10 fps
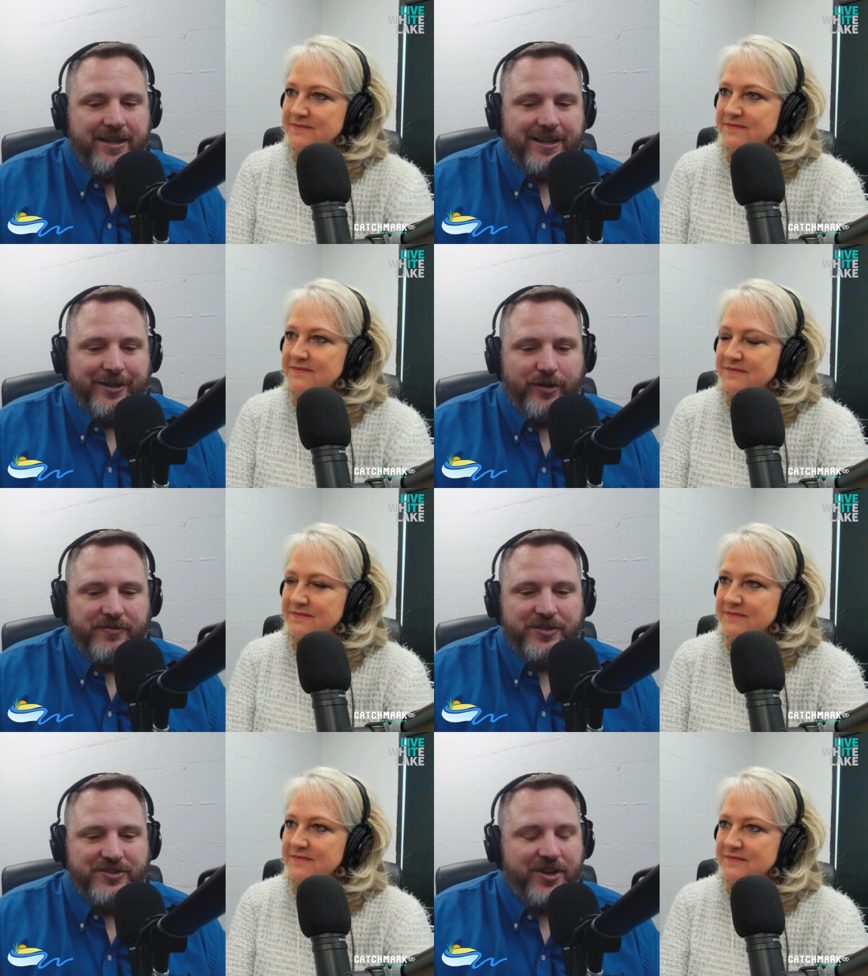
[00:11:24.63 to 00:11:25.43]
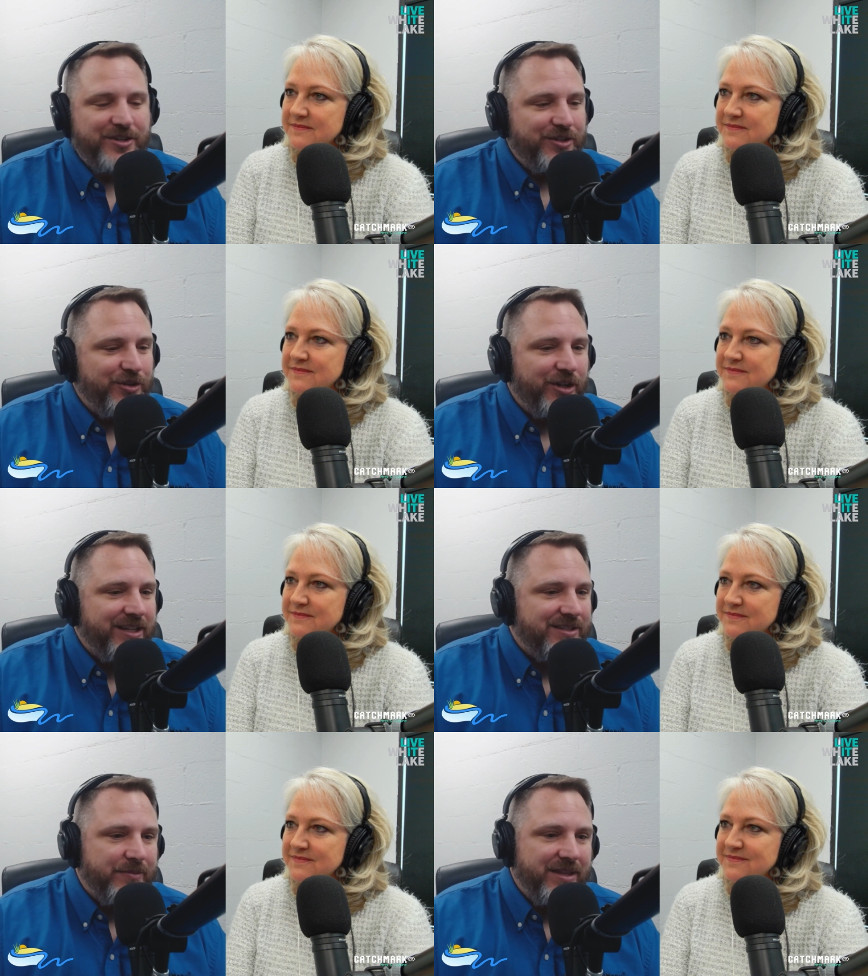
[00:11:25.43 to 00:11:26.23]
Speaker 1: you know if you start to look at
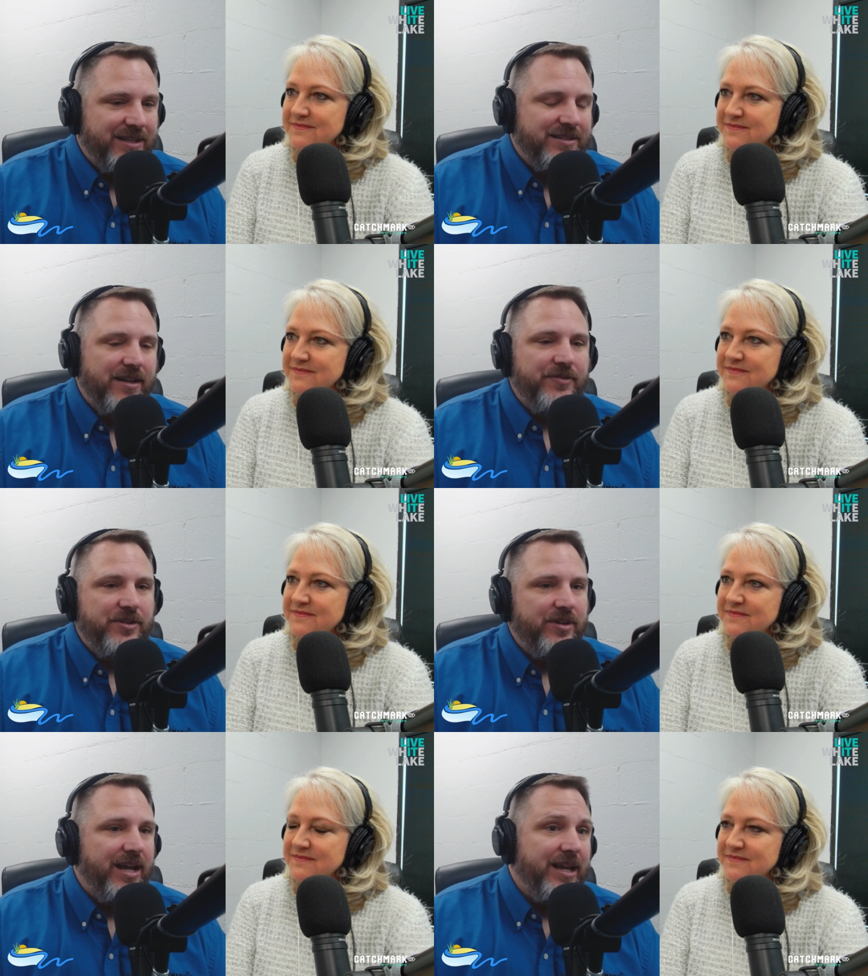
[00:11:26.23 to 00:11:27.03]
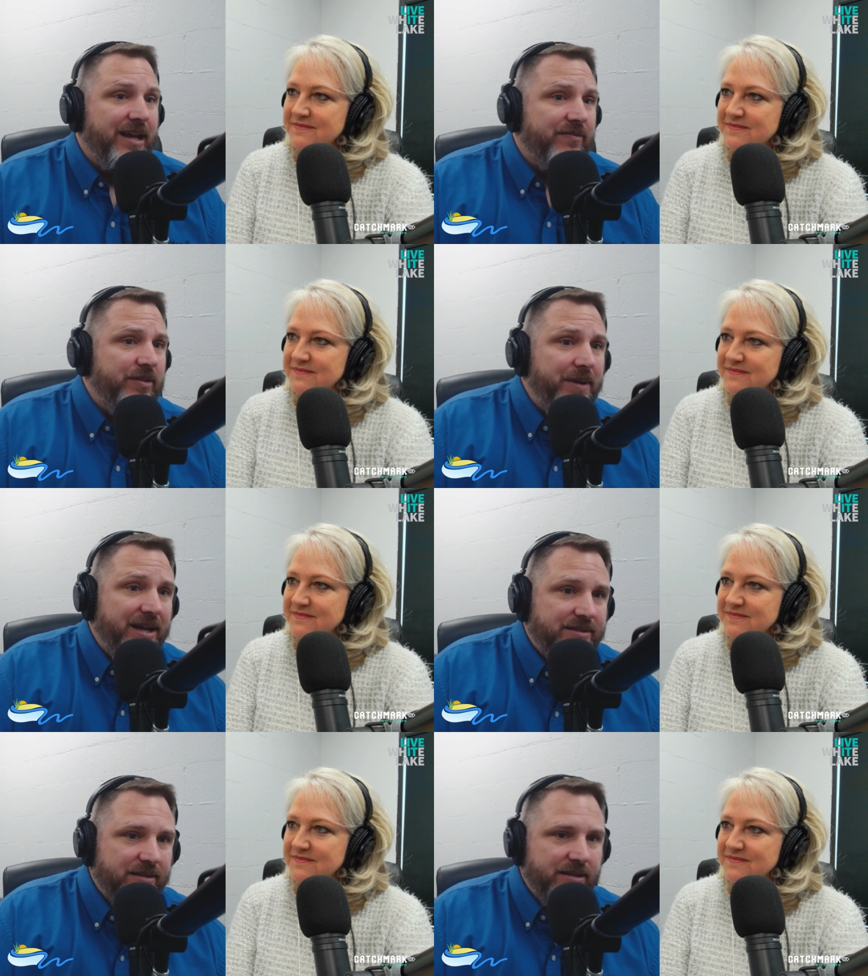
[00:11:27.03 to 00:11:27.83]
some of that stuff and you got to have the
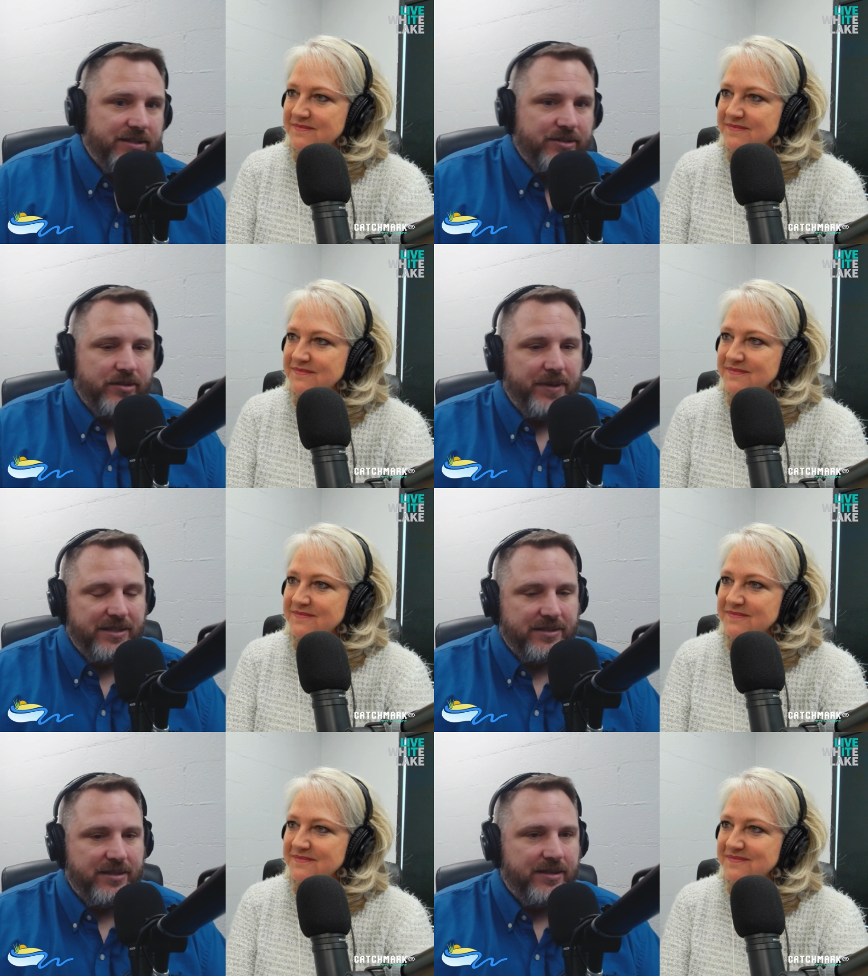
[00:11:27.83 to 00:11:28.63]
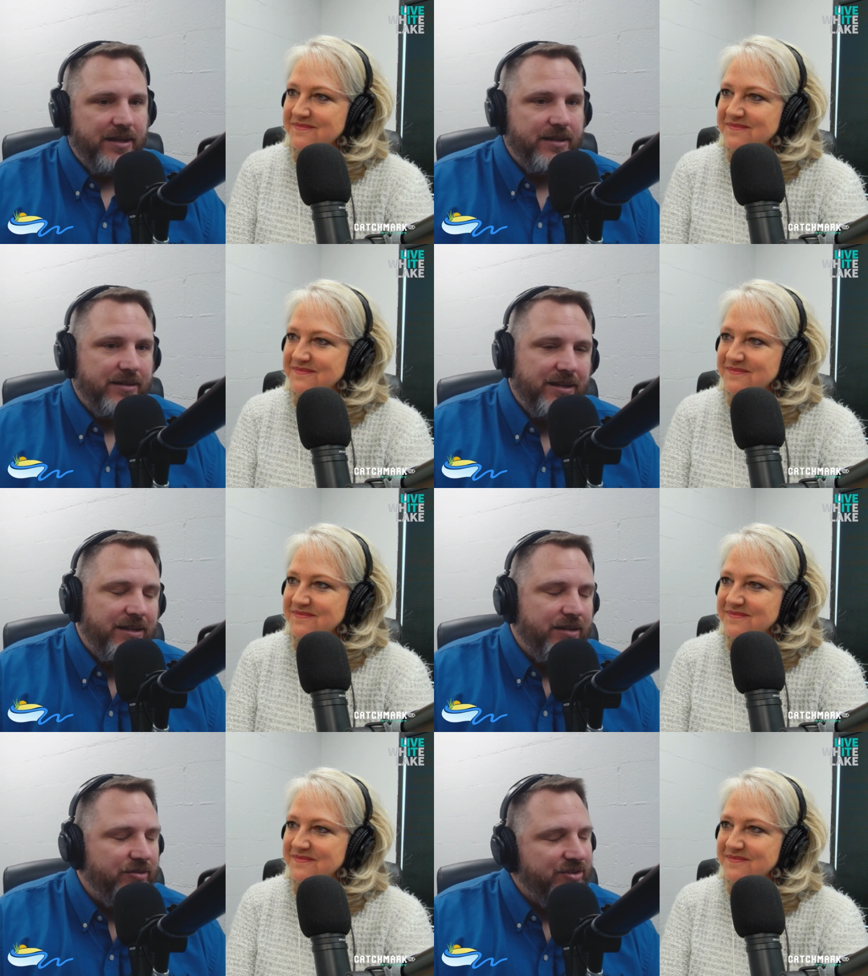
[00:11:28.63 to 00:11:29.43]
best of this or the best of that,
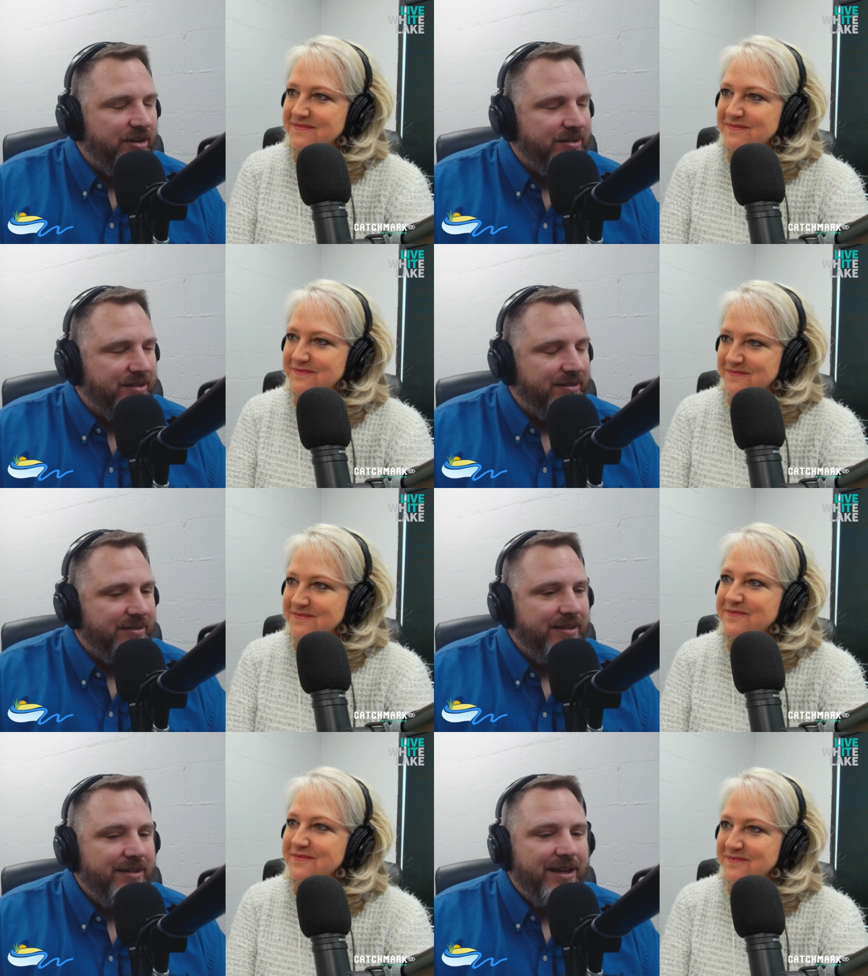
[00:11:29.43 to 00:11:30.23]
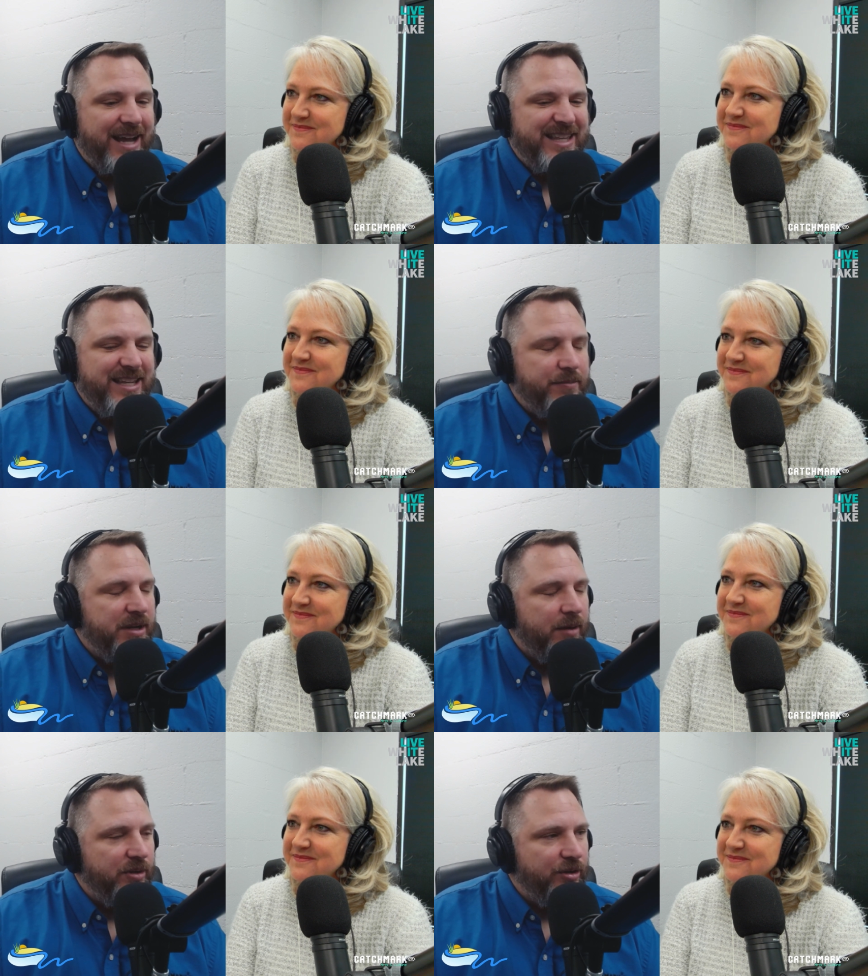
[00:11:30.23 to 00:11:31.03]
you start to I think you
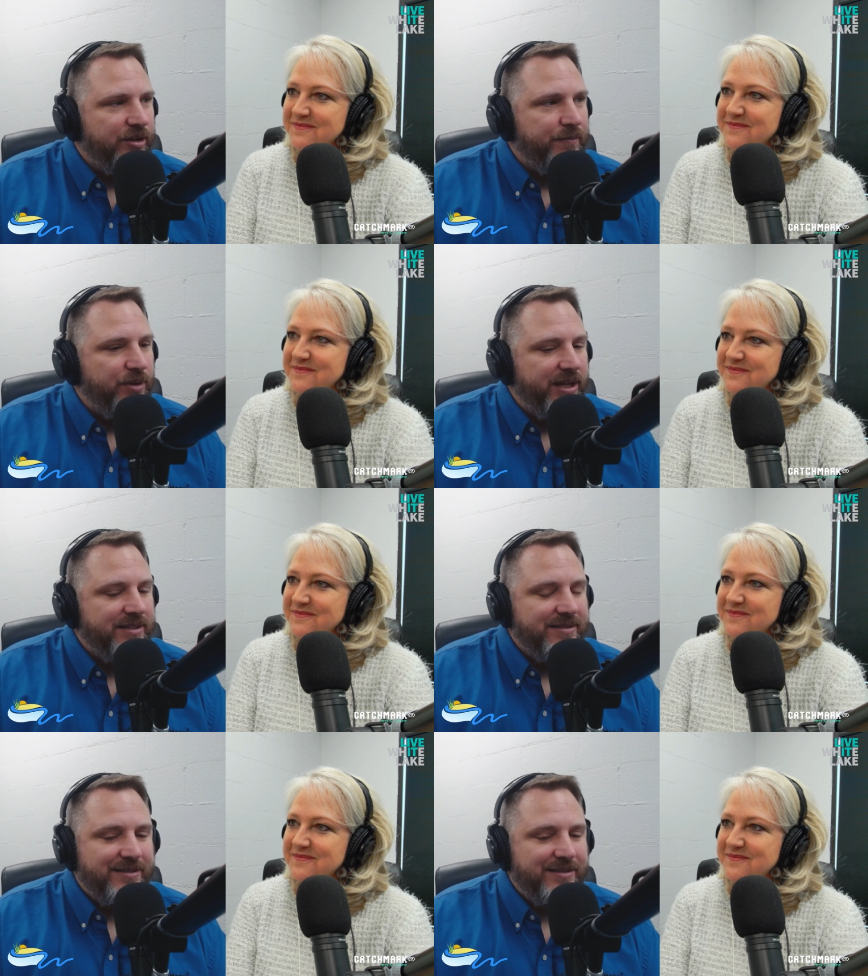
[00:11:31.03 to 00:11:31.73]
become a little complacent.